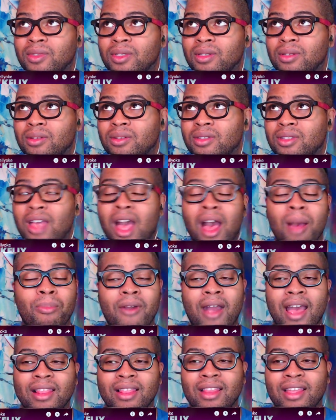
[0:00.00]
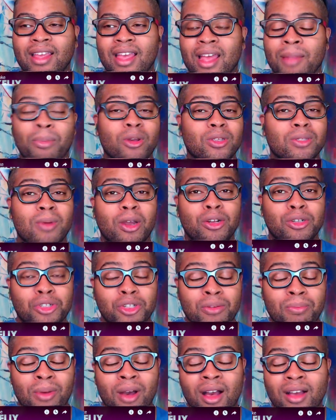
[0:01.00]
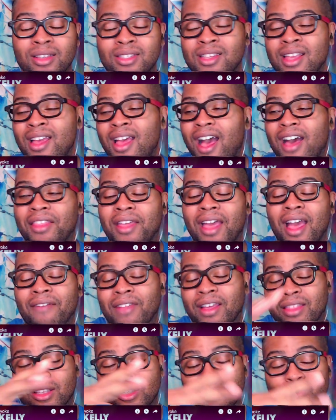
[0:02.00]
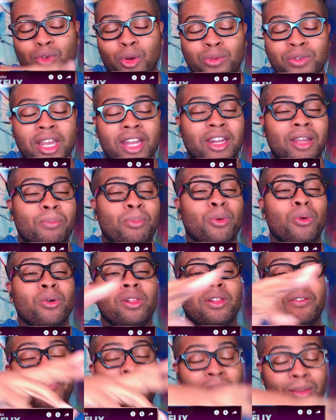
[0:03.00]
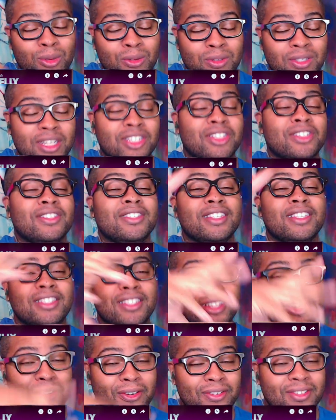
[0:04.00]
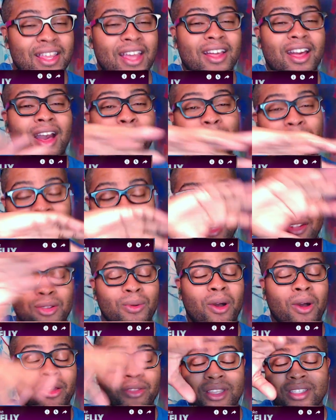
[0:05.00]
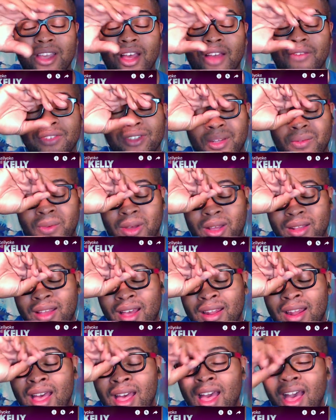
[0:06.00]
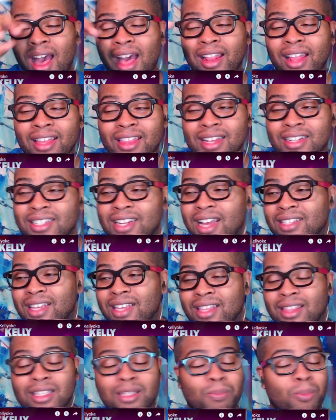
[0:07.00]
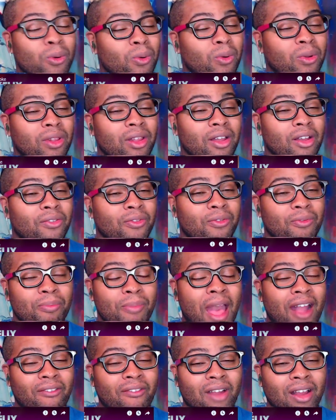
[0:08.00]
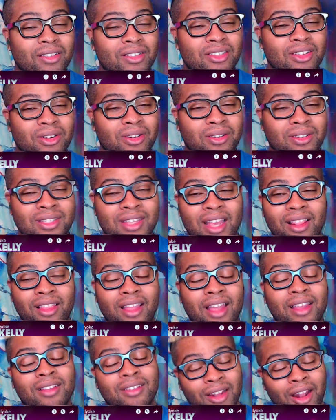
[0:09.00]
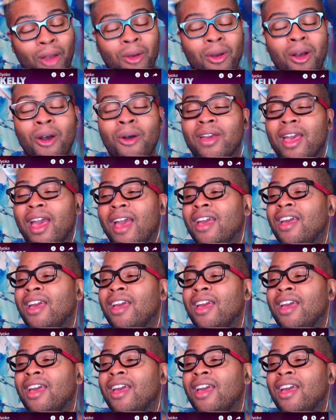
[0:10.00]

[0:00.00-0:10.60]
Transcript: Scott Bradley and Postmodern Jukebox, how they have like this rotating pool of like musicians and singers that come in and do all these covers and whatnot. I like that she has like this pool of background singers that, like, you know, okay,